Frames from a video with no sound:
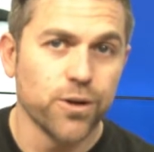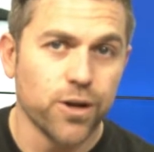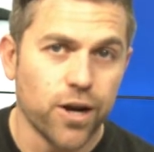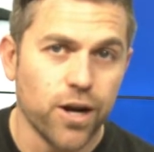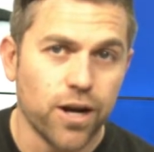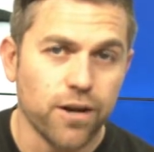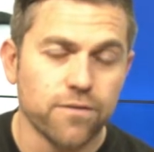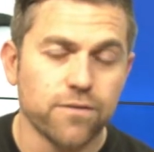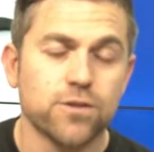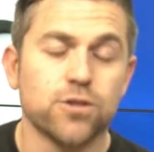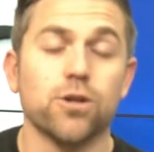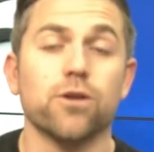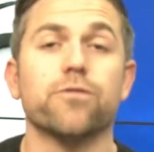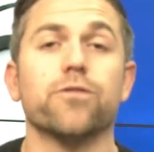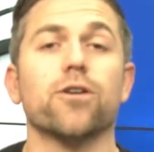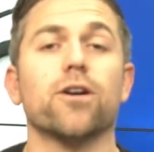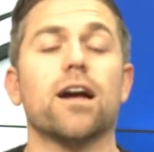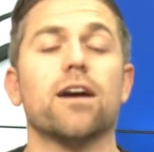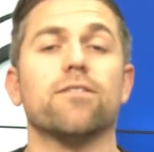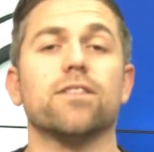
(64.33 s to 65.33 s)
off. So if
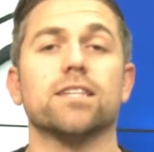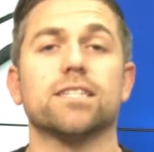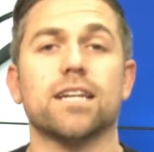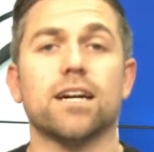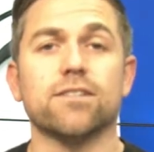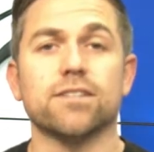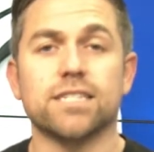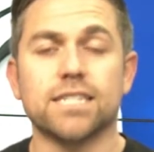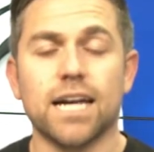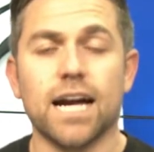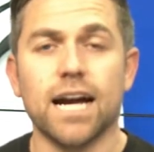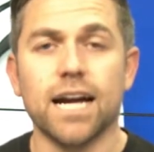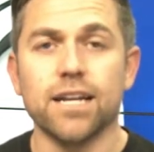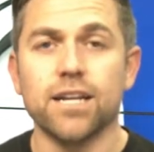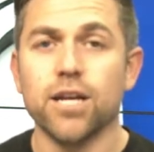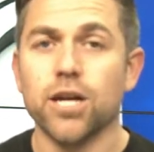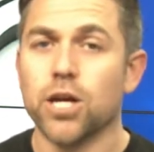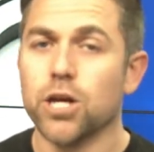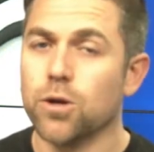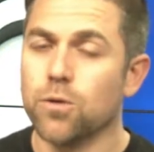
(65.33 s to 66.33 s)
you're having this outside,
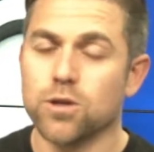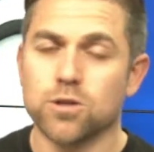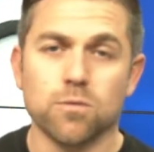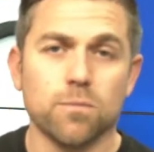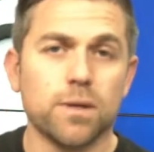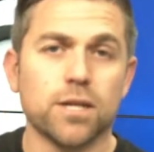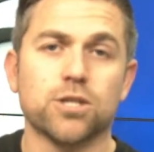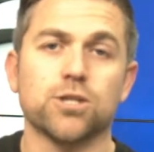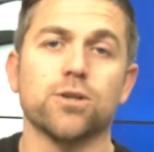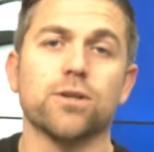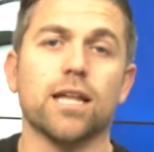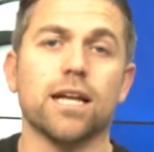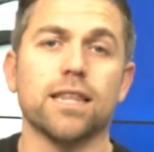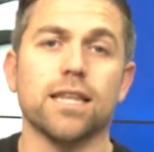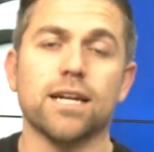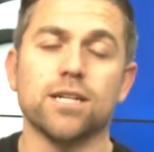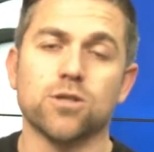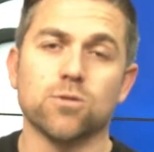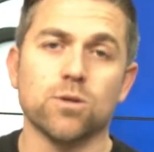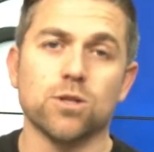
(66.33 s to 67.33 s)
you always want to make sure that
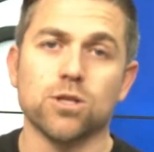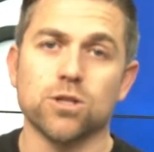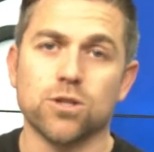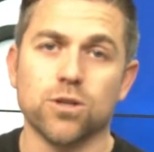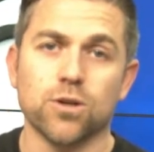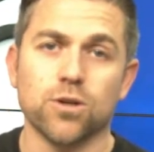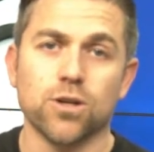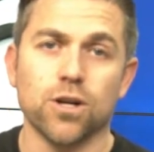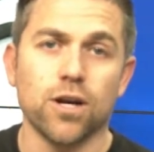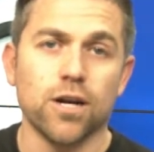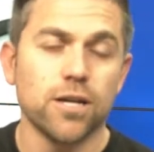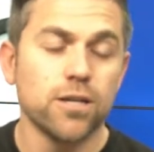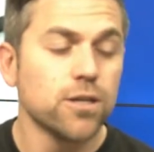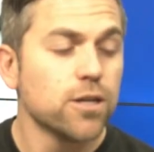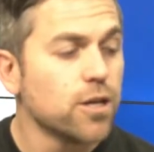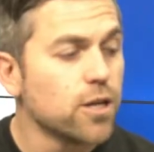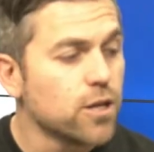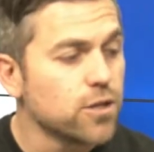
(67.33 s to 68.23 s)
light switch is turned on,